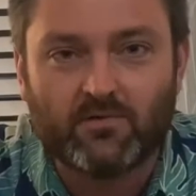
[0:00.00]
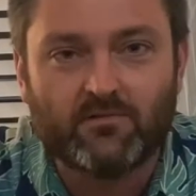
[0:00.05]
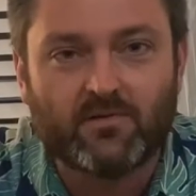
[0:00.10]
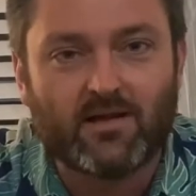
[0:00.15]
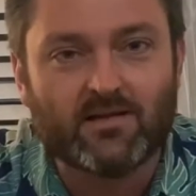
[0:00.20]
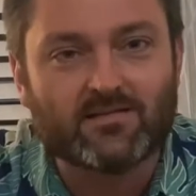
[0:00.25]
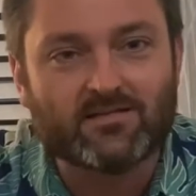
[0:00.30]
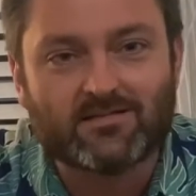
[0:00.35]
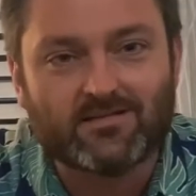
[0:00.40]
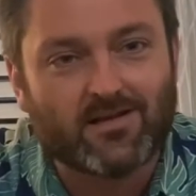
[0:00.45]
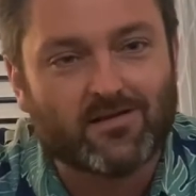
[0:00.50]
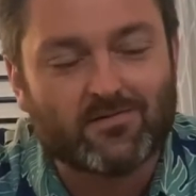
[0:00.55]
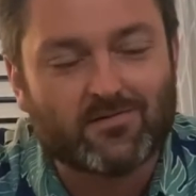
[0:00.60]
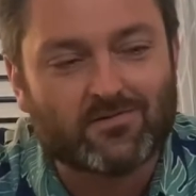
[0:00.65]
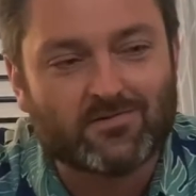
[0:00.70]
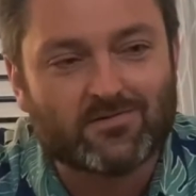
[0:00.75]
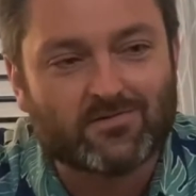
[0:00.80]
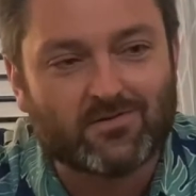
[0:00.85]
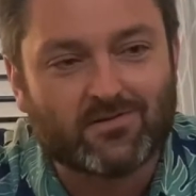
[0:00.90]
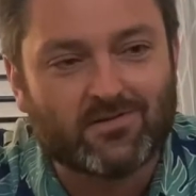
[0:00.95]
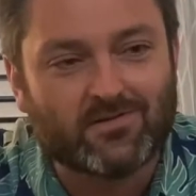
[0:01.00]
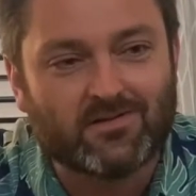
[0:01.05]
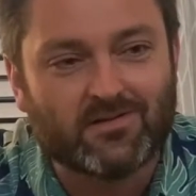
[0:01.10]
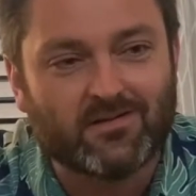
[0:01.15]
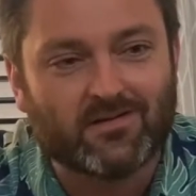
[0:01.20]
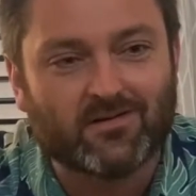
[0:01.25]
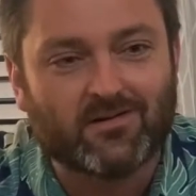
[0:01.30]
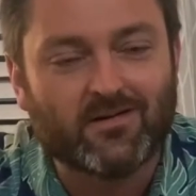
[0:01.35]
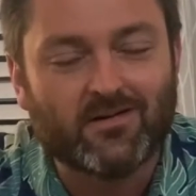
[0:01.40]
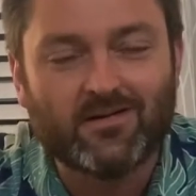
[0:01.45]
We've not stood
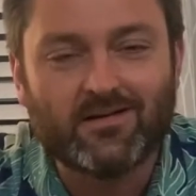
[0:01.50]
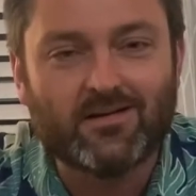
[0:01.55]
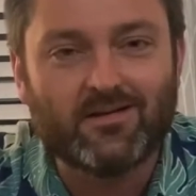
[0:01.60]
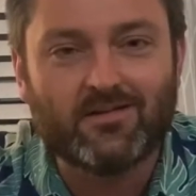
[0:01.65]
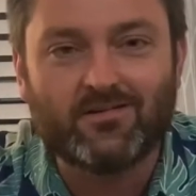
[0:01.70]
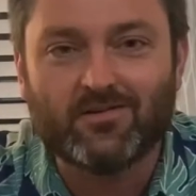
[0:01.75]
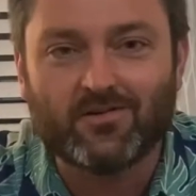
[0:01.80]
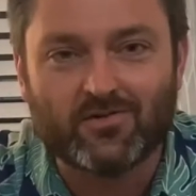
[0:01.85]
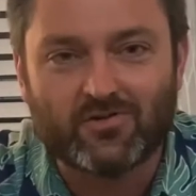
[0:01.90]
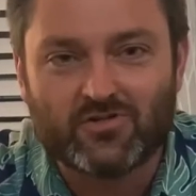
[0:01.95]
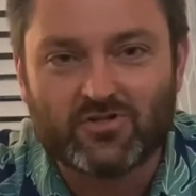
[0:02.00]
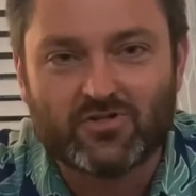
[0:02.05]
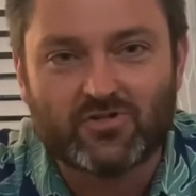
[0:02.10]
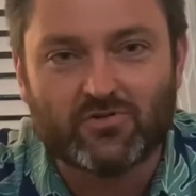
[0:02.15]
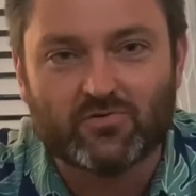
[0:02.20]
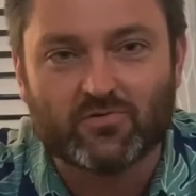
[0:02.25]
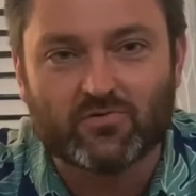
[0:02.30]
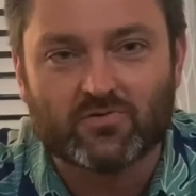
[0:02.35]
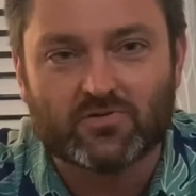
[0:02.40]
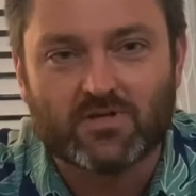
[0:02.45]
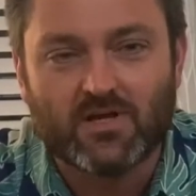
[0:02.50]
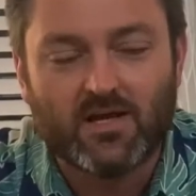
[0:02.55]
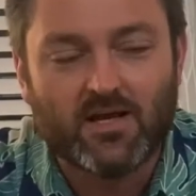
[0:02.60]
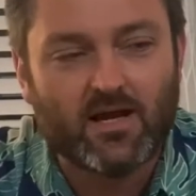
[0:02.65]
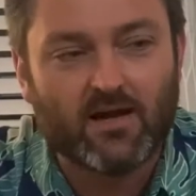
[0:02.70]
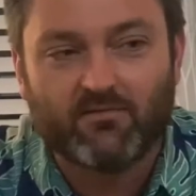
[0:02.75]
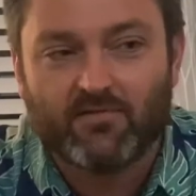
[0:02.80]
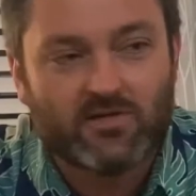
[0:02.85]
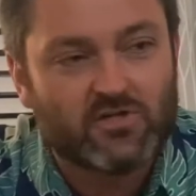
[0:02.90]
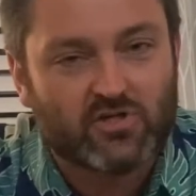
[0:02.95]
in their shoes.
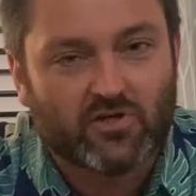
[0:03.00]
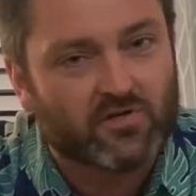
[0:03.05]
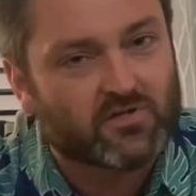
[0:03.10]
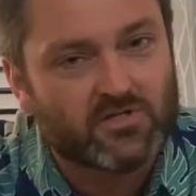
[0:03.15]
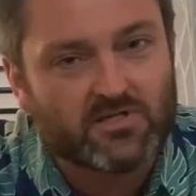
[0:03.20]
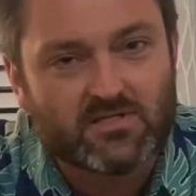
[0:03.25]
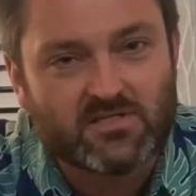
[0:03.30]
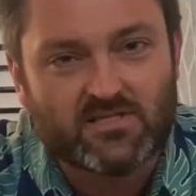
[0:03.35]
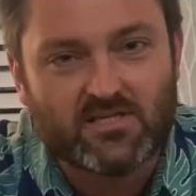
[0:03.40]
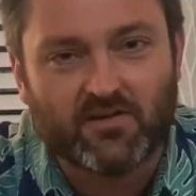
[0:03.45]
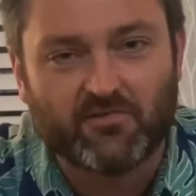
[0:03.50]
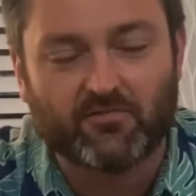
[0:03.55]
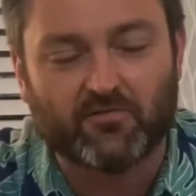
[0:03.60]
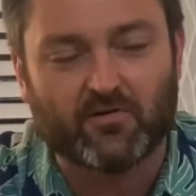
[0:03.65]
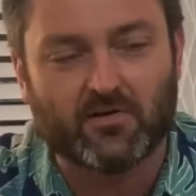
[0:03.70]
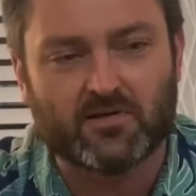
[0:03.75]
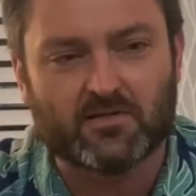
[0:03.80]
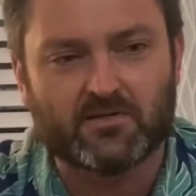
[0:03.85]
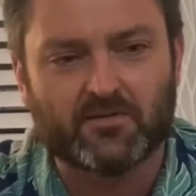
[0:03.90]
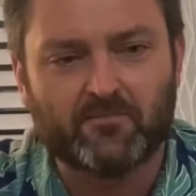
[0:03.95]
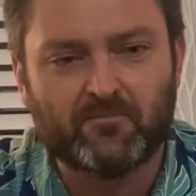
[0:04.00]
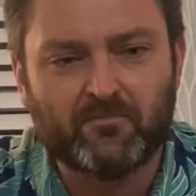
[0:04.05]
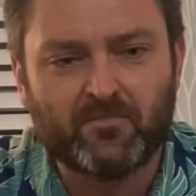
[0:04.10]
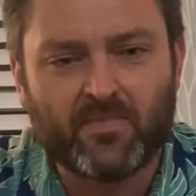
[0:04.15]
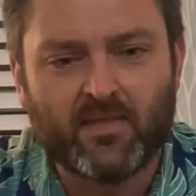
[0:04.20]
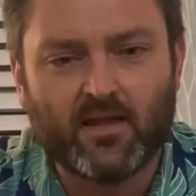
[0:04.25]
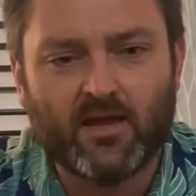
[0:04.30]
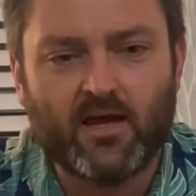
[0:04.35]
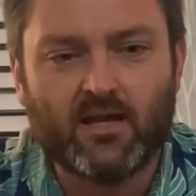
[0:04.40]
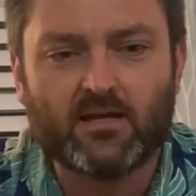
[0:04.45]
Every church is different,
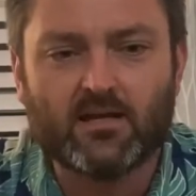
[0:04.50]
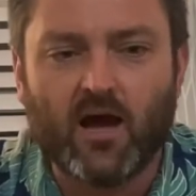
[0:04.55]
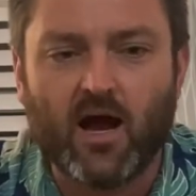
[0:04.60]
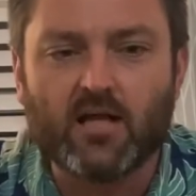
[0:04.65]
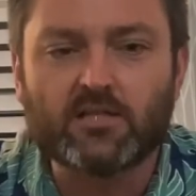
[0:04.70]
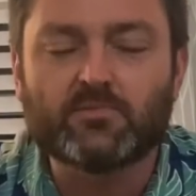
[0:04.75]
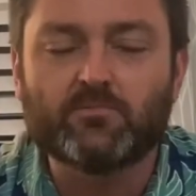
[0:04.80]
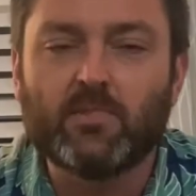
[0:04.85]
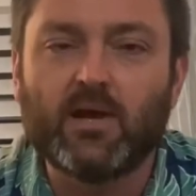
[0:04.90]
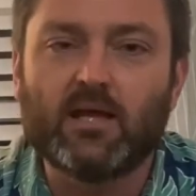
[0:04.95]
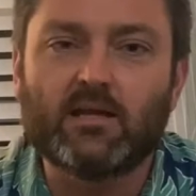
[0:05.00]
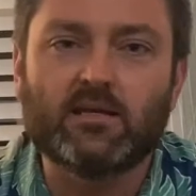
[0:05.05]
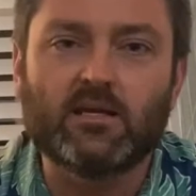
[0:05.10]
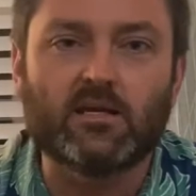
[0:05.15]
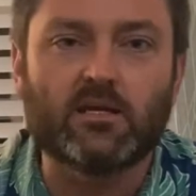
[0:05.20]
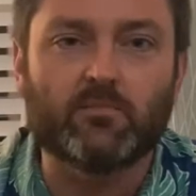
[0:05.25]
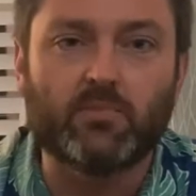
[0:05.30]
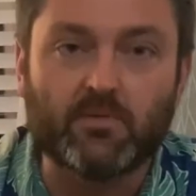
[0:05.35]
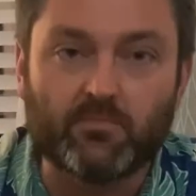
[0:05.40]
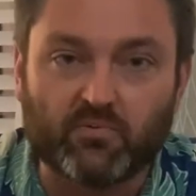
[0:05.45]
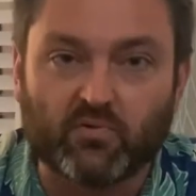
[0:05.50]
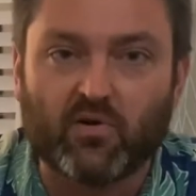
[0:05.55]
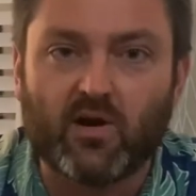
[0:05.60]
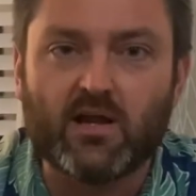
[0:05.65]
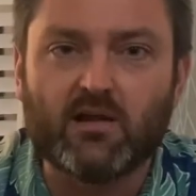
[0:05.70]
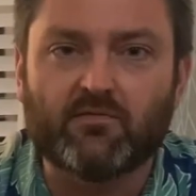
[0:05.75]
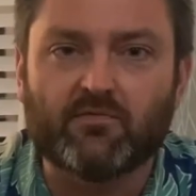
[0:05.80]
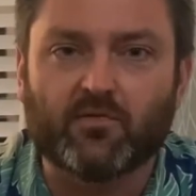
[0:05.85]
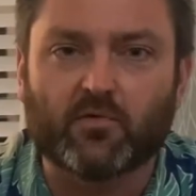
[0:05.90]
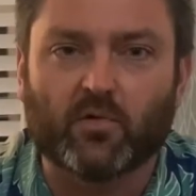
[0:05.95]
and God's men need to be
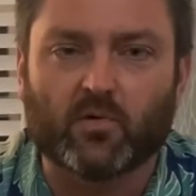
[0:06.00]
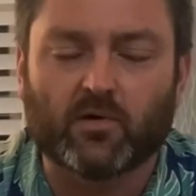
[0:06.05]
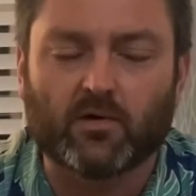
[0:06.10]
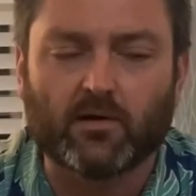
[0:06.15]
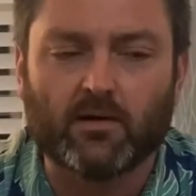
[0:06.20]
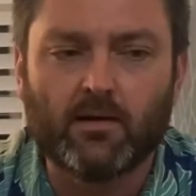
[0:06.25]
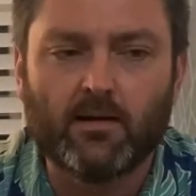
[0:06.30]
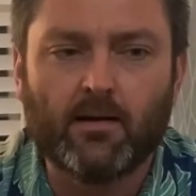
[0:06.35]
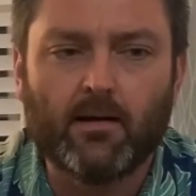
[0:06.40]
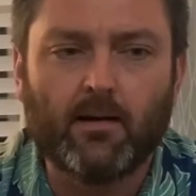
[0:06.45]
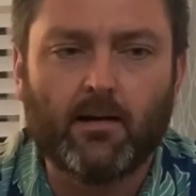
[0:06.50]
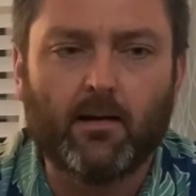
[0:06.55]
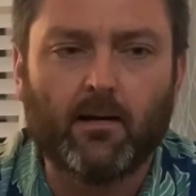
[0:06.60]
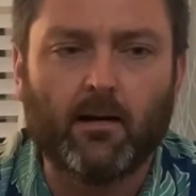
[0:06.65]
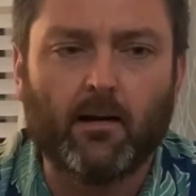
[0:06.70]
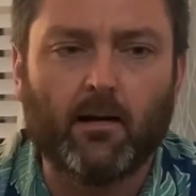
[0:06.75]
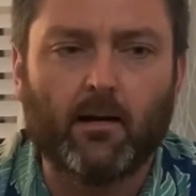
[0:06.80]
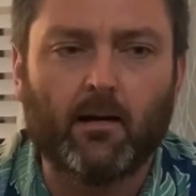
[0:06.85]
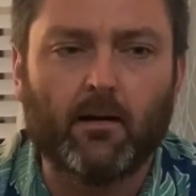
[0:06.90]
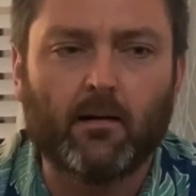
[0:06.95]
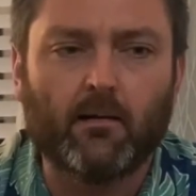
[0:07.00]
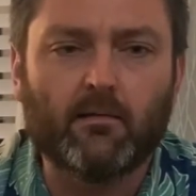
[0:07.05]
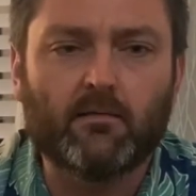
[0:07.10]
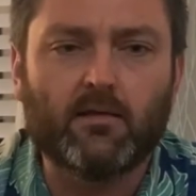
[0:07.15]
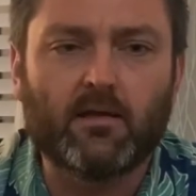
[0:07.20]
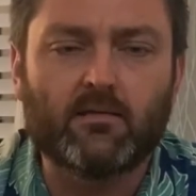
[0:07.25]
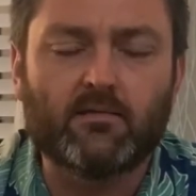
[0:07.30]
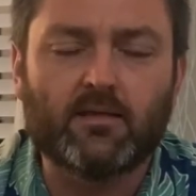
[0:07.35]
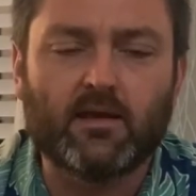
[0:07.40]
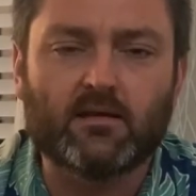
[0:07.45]
prayed for,
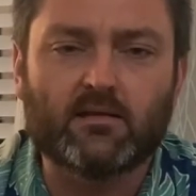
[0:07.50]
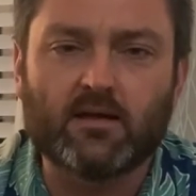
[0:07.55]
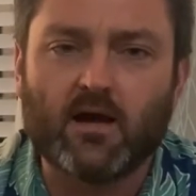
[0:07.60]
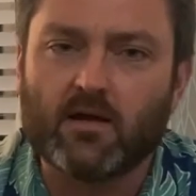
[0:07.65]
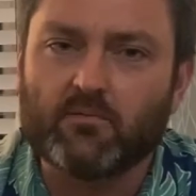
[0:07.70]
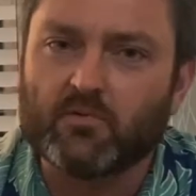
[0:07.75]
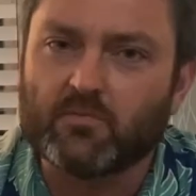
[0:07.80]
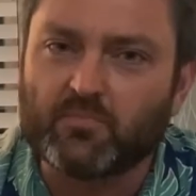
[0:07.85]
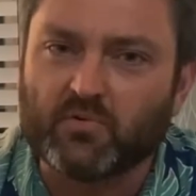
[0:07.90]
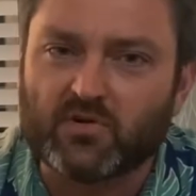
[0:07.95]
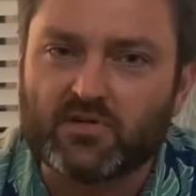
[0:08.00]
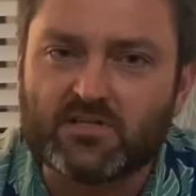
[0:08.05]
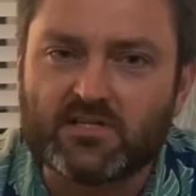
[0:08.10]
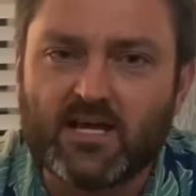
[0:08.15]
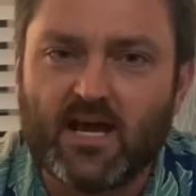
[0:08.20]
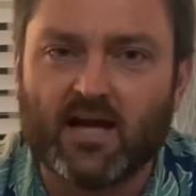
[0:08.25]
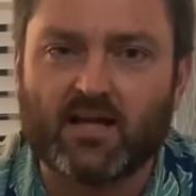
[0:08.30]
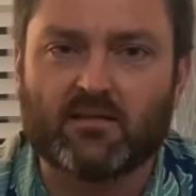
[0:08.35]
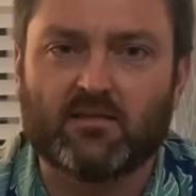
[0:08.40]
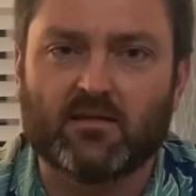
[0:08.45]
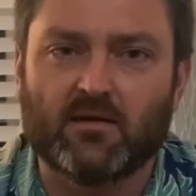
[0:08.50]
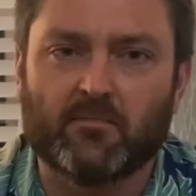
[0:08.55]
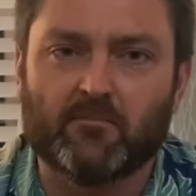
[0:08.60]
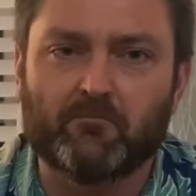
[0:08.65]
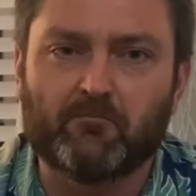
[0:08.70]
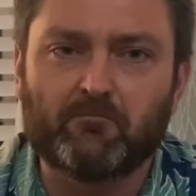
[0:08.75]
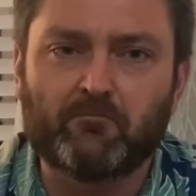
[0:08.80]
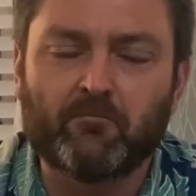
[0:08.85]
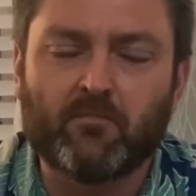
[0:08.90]
that God would protect them.